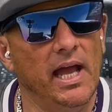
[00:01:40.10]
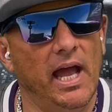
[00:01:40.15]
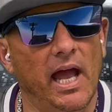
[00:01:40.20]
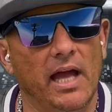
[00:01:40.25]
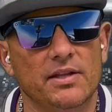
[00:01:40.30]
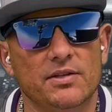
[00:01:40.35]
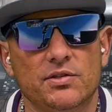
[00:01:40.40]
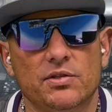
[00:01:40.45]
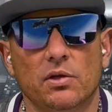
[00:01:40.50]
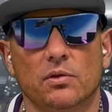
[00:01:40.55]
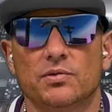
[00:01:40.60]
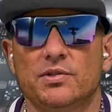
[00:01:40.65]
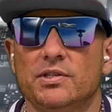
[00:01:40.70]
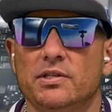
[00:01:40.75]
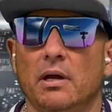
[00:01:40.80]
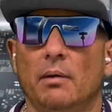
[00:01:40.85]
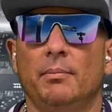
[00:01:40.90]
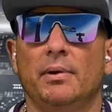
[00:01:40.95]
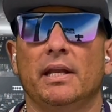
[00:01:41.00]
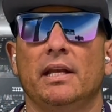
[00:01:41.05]
And so
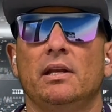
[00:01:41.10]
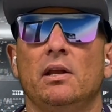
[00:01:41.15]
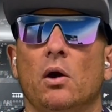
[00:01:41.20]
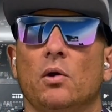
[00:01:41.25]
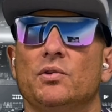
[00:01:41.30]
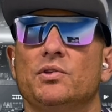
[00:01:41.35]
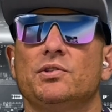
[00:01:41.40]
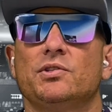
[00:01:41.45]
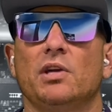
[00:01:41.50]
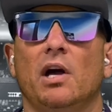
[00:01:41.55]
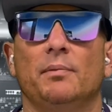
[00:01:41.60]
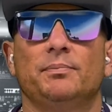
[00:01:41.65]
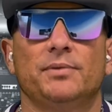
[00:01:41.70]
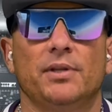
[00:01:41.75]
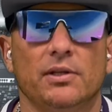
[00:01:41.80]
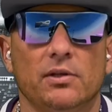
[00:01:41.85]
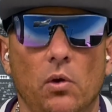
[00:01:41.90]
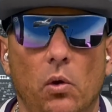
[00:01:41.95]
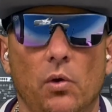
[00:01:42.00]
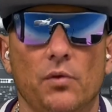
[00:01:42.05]
somebody knows
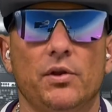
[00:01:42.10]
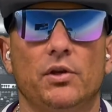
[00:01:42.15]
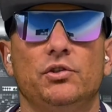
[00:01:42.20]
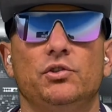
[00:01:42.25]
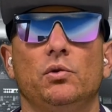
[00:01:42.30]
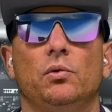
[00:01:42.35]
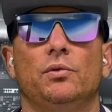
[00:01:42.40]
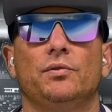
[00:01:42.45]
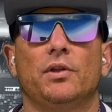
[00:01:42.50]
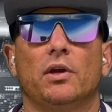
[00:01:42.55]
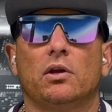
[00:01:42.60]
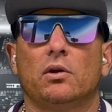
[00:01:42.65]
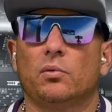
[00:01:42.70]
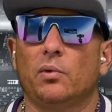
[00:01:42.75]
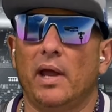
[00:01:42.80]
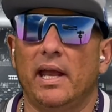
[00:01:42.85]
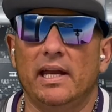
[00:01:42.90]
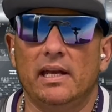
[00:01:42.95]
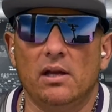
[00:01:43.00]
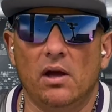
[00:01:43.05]
something or they're doing the
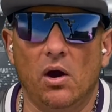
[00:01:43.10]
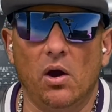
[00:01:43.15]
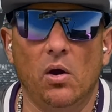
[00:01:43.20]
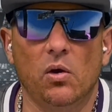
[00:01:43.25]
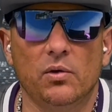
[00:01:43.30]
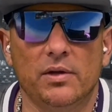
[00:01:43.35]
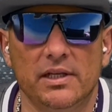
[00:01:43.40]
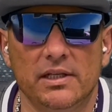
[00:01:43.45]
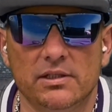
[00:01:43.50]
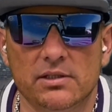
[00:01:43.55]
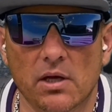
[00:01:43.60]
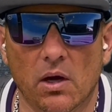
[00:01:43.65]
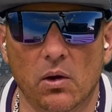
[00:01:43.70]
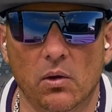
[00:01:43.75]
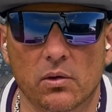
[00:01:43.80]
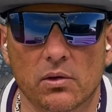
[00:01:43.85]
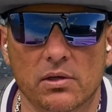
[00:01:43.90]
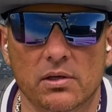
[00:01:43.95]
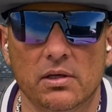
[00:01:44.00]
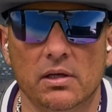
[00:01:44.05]
great okey
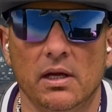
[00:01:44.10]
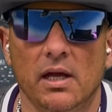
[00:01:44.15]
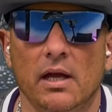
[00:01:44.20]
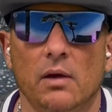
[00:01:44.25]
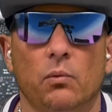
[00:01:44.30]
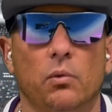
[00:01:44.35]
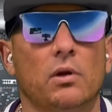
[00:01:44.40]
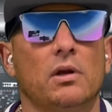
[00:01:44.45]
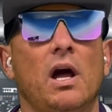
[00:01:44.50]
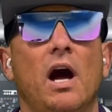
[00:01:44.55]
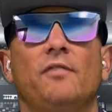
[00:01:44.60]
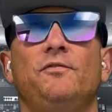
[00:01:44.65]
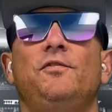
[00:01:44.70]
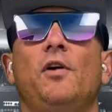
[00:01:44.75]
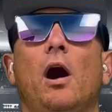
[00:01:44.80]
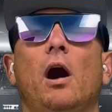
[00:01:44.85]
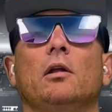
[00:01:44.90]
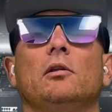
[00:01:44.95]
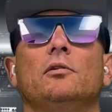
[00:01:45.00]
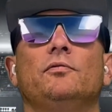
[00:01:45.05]
doke. We're not
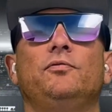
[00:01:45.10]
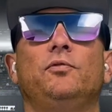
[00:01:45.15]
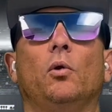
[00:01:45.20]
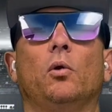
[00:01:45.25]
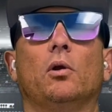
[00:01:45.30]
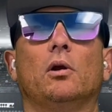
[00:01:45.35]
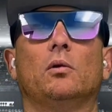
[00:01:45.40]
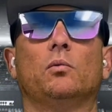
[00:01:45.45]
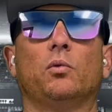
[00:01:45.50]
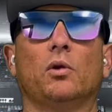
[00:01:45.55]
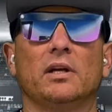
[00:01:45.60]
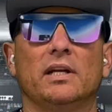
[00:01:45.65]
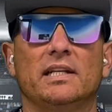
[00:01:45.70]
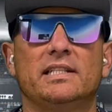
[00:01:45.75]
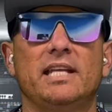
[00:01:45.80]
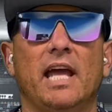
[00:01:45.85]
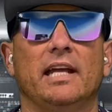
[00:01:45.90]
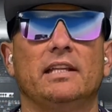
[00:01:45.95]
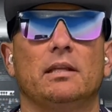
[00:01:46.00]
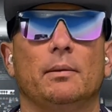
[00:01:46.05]
falling for it. We're going
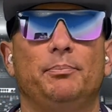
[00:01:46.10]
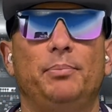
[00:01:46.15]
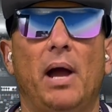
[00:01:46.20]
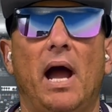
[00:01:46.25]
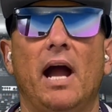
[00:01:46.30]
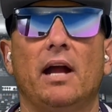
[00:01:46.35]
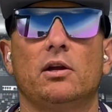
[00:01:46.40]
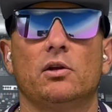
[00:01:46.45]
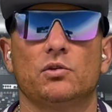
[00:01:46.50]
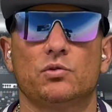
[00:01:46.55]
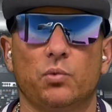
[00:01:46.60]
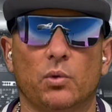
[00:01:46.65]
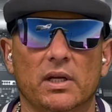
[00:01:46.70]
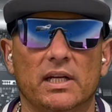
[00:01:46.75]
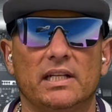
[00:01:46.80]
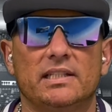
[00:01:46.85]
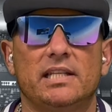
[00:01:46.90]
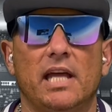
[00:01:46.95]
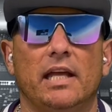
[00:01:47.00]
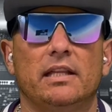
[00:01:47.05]
to take the Packers. We're
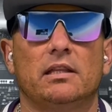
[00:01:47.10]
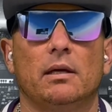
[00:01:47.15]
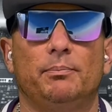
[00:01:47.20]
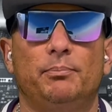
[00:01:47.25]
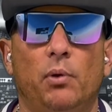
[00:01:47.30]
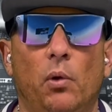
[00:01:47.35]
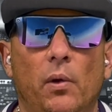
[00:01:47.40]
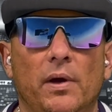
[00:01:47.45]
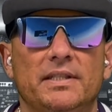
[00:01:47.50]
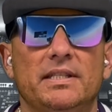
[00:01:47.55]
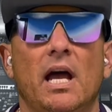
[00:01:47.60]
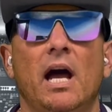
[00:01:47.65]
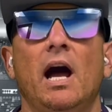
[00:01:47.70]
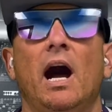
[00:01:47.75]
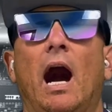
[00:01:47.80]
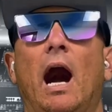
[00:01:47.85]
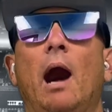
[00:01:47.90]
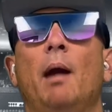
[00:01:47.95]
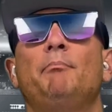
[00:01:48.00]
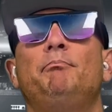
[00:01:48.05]
going to take the points.
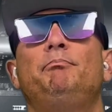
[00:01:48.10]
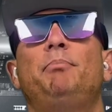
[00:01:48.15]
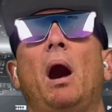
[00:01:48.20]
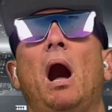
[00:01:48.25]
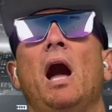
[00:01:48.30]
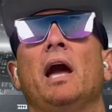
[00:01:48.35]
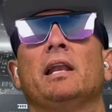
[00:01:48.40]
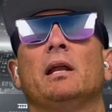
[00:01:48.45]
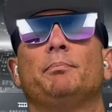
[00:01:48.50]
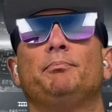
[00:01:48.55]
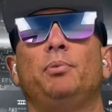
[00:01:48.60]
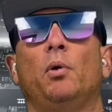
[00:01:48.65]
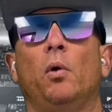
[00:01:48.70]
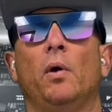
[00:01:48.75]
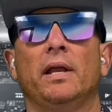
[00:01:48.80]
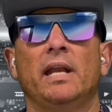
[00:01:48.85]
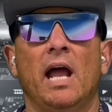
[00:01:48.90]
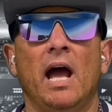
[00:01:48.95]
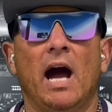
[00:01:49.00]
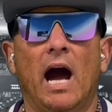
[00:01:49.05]
I'm buying a
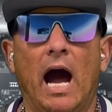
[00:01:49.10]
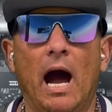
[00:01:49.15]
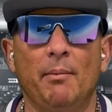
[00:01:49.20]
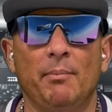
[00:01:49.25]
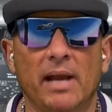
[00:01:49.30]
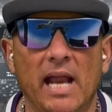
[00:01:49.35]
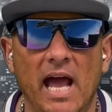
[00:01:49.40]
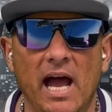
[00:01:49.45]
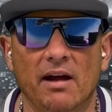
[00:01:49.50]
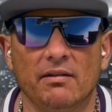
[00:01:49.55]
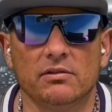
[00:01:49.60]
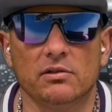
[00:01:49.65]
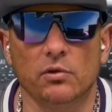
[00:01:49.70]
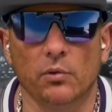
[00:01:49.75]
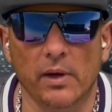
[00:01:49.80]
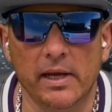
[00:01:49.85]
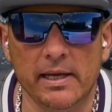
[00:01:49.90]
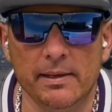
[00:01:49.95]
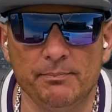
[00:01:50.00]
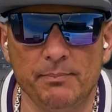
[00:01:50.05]
point. I'm going to have
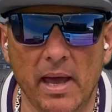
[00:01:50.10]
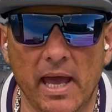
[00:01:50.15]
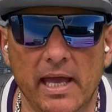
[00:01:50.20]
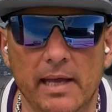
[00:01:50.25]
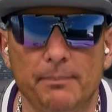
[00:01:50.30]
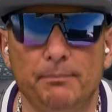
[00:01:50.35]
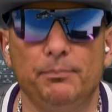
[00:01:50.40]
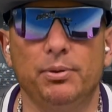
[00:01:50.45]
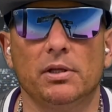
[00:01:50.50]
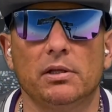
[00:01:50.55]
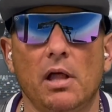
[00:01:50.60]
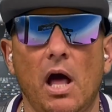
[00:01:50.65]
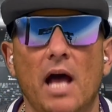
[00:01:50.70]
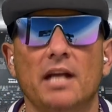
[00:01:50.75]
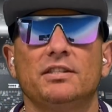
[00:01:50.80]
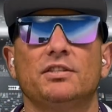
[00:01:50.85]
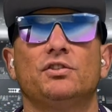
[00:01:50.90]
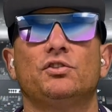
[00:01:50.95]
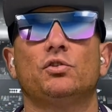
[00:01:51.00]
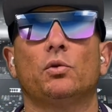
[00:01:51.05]
Green Bay
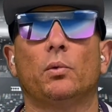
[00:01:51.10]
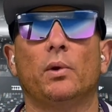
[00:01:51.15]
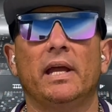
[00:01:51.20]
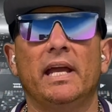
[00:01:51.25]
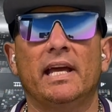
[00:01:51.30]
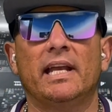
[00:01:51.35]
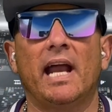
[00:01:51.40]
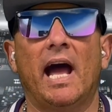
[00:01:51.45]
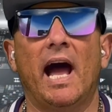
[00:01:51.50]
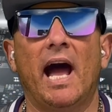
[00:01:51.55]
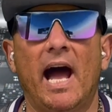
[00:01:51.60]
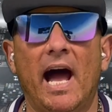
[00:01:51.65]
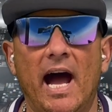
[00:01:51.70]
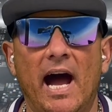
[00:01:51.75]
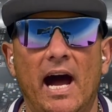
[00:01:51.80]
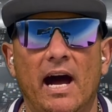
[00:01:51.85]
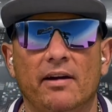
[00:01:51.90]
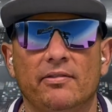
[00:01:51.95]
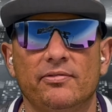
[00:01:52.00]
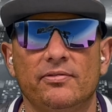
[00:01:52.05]
plus three and a
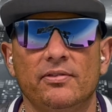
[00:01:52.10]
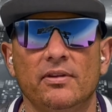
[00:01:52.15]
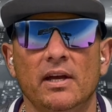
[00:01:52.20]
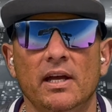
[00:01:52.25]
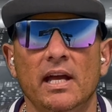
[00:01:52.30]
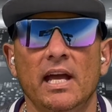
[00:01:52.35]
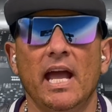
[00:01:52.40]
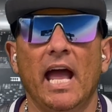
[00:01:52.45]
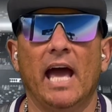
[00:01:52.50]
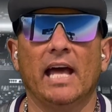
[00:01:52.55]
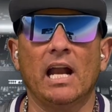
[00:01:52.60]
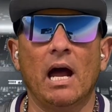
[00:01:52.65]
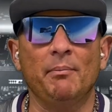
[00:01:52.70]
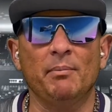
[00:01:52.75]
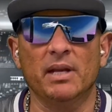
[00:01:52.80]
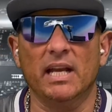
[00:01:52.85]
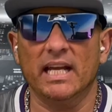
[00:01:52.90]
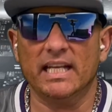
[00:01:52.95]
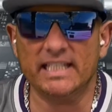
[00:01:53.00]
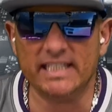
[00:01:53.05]
half. And
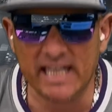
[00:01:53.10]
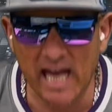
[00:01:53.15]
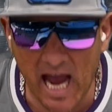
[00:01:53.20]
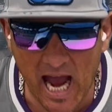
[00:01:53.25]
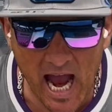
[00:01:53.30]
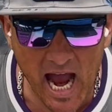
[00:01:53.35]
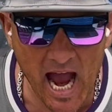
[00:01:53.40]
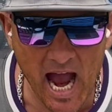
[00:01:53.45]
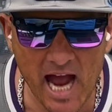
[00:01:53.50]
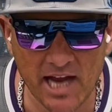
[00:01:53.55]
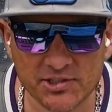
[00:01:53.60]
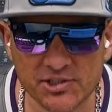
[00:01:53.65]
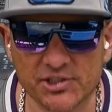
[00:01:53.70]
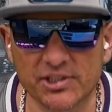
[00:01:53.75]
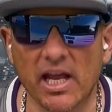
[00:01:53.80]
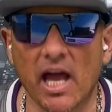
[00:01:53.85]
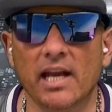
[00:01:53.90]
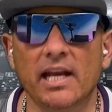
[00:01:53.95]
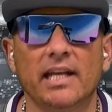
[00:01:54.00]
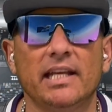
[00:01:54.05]
I'm going to cash
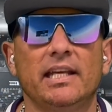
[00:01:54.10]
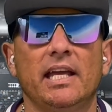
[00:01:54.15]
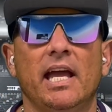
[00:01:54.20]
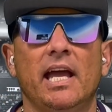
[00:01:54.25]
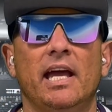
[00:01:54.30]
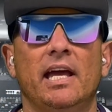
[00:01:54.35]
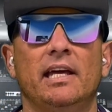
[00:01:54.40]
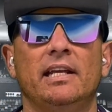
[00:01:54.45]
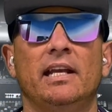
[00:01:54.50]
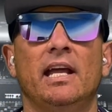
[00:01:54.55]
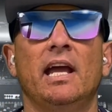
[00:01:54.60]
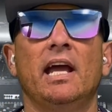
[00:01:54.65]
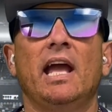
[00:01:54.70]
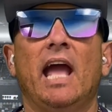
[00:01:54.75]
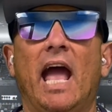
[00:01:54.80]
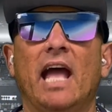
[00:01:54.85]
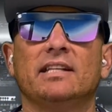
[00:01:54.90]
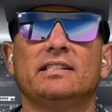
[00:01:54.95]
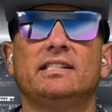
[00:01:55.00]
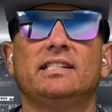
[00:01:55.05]
yet again
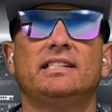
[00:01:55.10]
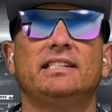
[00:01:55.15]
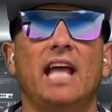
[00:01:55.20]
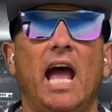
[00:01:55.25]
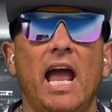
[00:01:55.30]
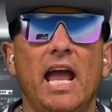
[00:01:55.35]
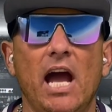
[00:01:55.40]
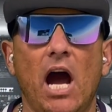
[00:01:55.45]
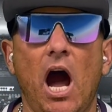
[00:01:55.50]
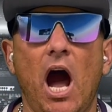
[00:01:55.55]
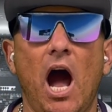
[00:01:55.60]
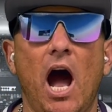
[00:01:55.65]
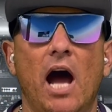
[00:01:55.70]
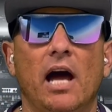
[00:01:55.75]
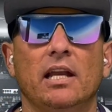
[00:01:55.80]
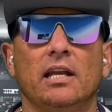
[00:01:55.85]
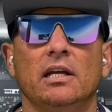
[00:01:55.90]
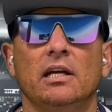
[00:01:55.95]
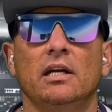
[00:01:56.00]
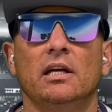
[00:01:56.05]
and stay
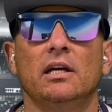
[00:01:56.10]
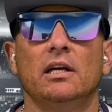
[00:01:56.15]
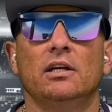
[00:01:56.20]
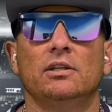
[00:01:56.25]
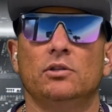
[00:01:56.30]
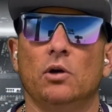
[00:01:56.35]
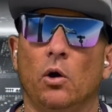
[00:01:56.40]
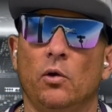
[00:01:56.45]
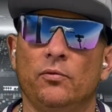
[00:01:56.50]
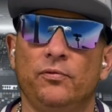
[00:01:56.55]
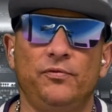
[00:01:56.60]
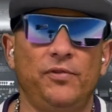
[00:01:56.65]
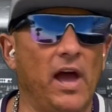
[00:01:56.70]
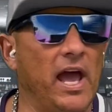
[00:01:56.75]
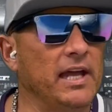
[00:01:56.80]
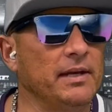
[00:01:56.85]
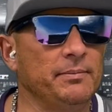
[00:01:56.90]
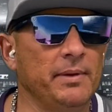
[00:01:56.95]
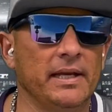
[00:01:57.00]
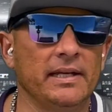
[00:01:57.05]
hot. Don't
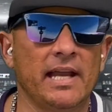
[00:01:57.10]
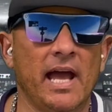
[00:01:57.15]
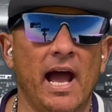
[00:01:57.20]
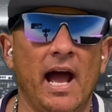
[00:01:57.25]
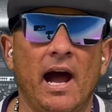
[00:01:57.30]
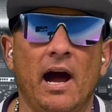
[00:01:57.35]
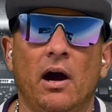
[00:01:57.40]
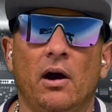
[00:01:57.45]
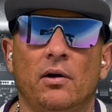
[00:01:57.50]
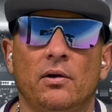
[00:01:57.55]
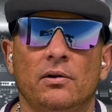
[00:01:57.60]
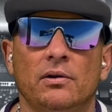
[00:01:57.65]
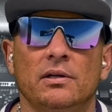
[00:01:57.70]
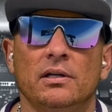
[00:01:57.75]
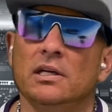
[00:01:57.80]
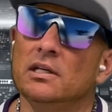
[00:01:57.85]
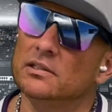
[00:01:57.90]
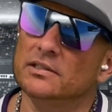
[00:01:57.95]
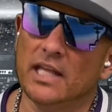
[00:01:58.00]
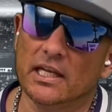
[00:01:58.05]
fade me now.
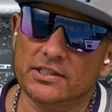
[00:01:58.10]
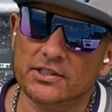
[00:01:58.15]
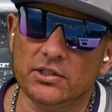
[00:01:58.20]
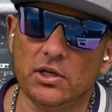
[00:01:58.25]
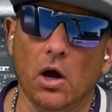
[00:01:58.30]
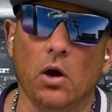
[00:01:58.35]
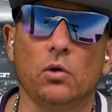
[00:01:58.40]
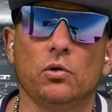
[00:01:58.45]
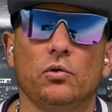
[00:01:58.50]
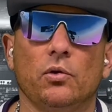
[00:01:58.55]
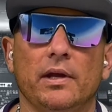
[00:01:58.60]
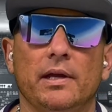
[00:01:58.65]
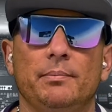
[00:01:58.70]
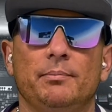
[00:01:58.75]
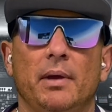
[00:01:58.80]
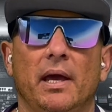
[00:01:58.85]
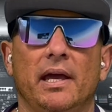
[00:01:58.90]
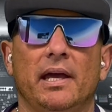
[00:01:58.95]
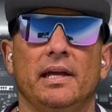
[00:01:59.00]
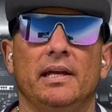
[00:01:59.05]
Let's go,
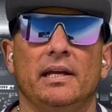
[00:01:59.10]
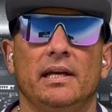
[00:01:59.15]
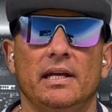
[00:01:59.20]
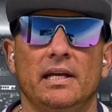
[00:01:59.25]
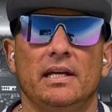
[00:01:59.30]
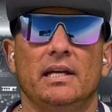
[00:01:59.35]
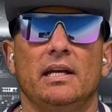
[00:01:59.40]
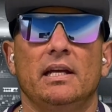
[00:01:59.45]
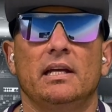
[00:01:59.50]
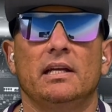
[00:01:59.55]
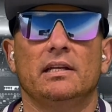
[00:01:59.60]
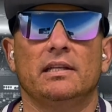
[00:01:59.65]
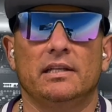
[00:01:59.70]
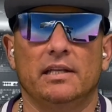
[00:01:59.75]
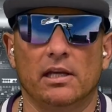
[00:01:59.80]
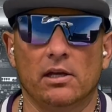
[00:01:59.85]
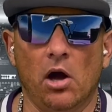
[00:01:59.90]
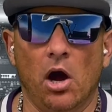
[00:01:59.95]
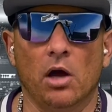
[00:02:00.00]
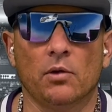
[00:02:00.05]
Green Bay.
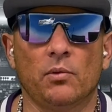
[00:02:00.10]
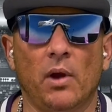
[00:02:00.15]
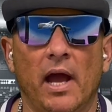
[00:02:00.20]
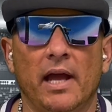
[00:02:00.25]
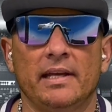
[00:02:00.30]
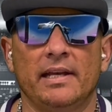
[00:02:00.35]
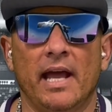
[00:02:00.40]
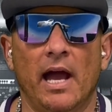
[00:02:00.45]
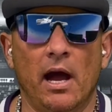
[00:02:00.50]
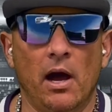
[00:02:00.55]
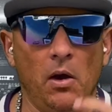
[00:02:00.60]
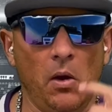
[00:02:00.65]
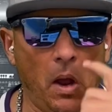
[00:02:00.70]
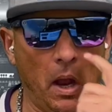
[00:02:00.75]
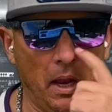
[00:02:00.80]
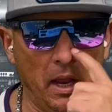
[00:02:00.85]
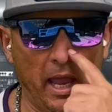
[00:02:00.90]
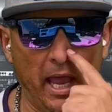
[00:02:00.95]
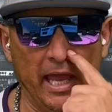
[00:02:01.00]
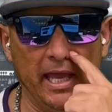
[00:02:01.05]
Get on right
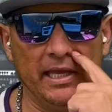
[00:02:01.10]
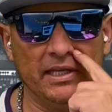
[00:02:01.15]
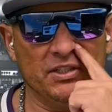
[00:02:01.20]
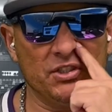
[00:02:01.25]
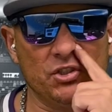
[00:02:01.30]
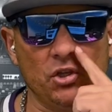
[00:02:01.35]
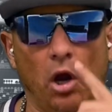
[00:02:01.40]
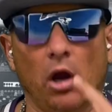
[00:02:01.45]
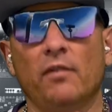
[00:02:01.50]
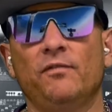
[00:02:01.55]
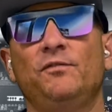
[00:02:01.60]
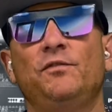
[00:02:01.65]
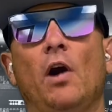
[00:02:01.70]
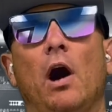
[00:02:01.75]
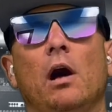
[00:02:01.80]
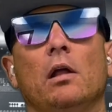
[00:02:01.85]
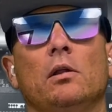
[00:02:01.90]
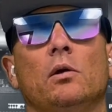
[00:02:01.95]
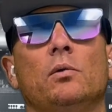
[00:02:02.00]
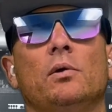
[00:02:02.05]
now. Hey, start
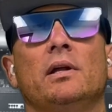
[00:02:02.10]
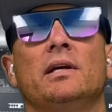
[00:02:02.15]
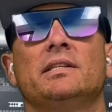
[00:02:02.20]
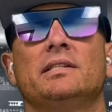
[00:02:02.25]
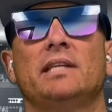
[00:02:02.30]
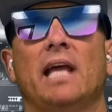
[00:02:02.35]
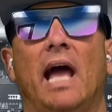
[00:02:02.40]
following us